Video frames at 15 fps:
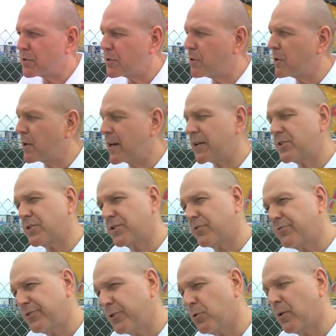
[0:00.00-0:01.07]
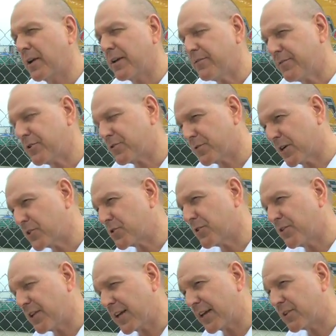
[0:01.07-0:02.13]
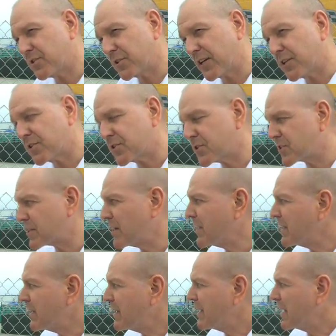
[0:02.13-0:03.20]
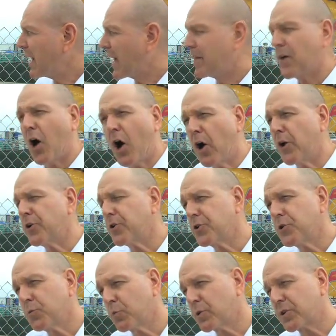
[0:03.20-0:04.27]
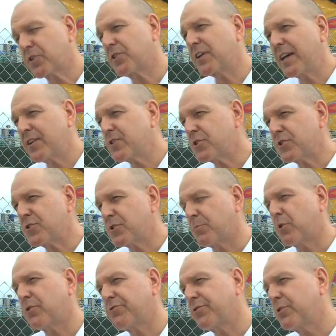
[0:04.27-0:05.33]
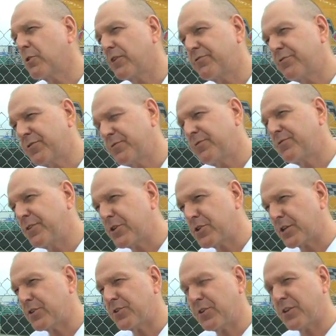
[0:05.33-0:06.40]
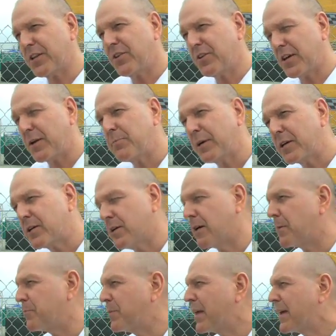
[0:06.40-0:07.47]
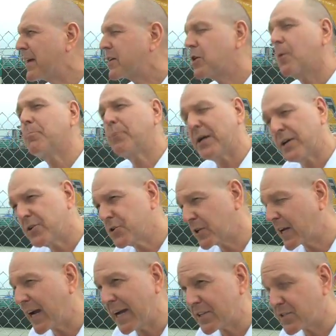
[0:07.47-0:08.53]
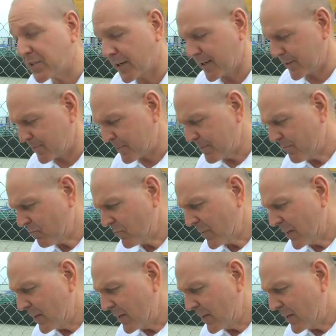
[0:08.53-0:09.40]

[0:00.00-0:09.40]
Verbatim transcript: utilizes a fuel infrastructure that exists. And the harder you work the engines, the more fuel efficient they become compared to gasoline.